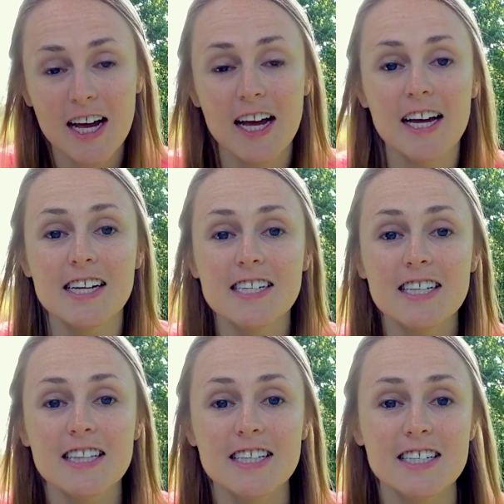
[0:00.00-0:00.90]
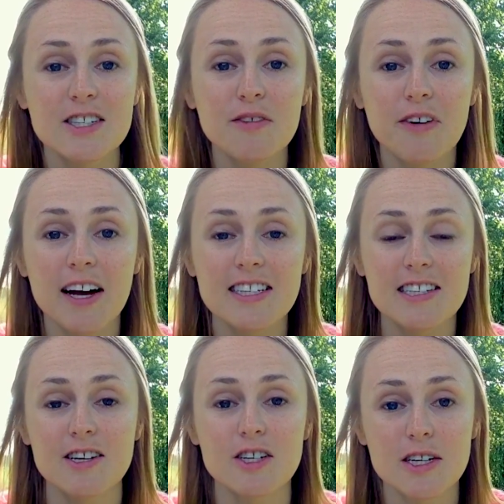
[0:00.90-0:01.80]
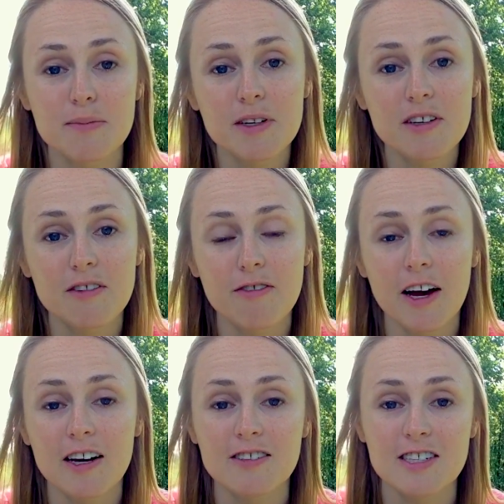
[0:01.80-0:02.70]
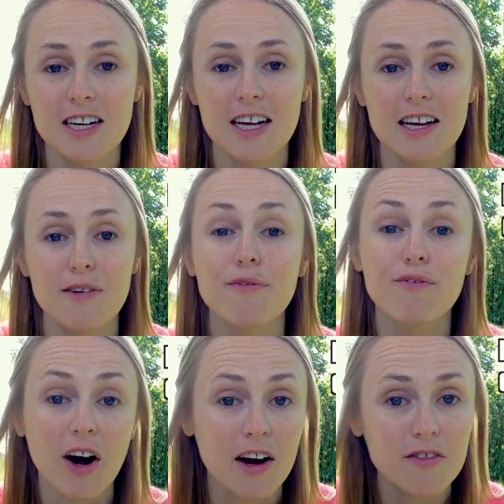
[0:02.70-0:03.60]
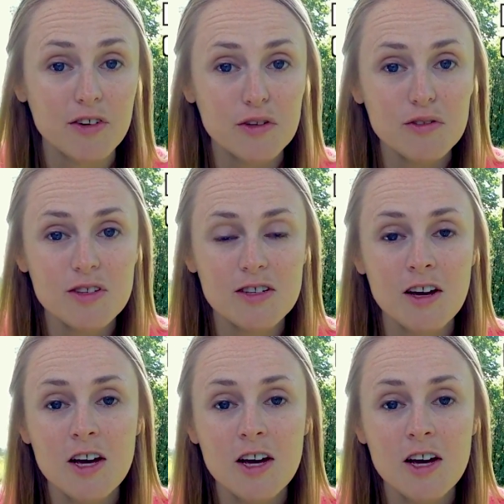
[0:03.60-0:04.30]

And these are fats that are typically found in fried foods.